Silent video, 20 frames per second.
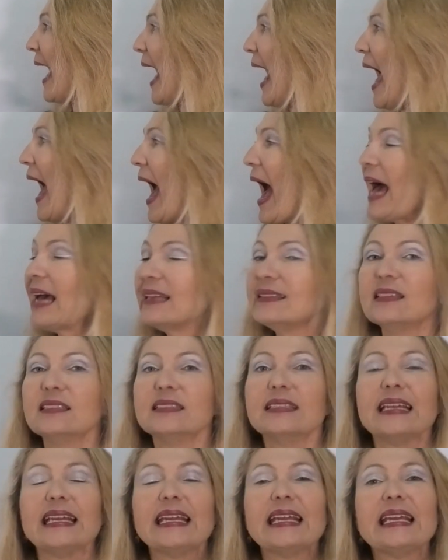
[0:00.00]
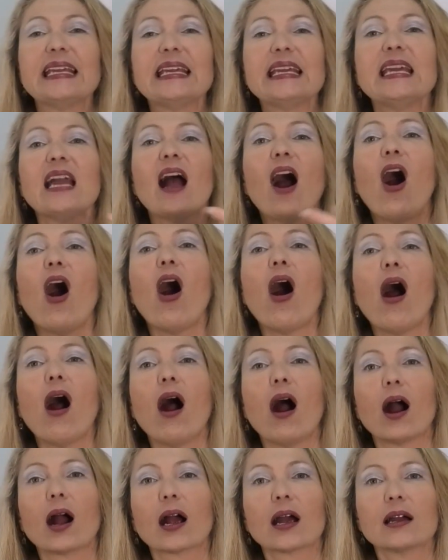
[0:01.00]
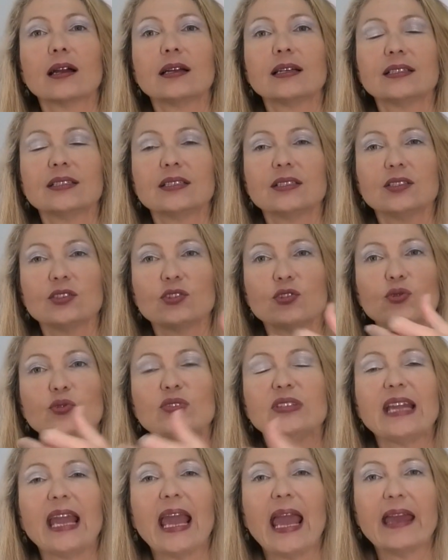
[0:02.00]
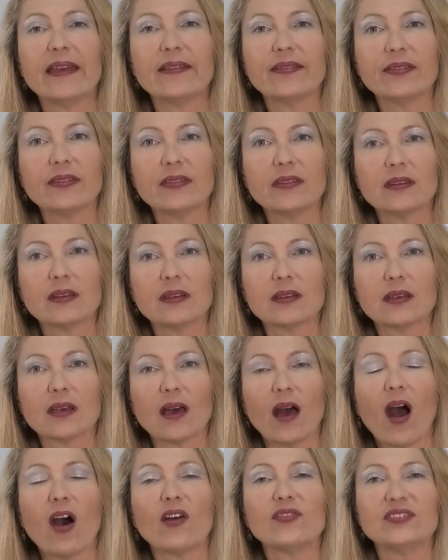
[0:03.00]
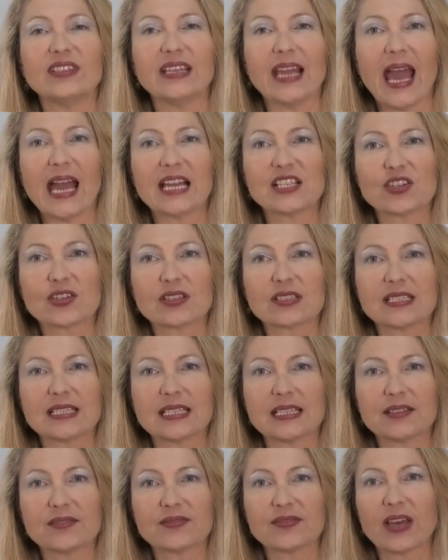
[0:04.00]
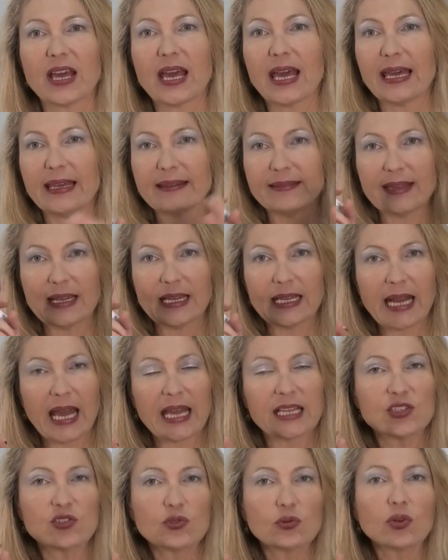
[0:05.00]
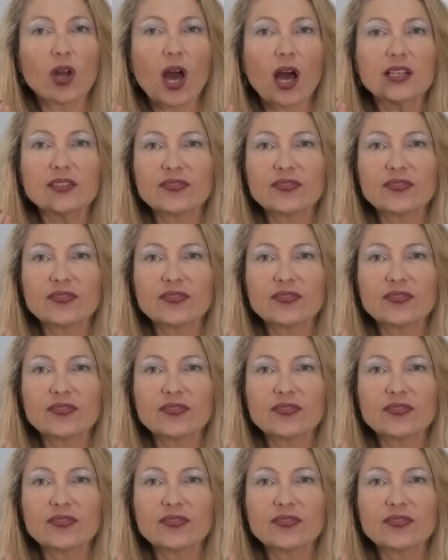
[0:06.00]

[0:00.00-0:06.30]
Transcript: add an ER to the end of the adjective. And then I do not